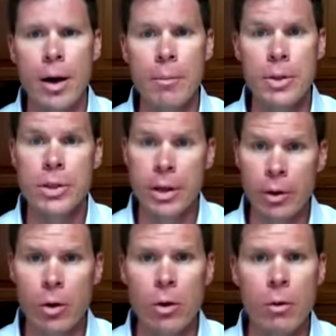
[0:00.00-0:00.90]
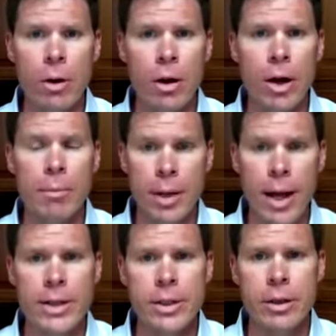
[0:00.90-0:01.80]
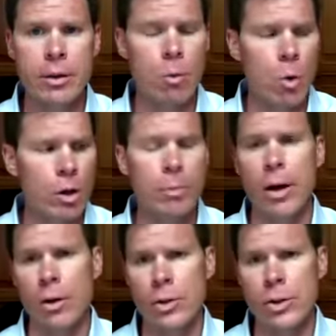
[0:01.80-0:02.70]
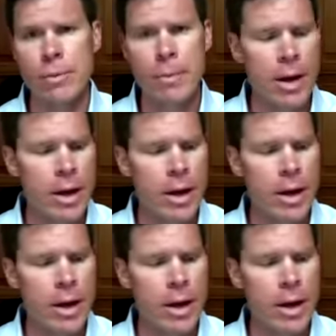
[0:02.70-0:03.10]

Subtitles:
sterile plastic water bottles.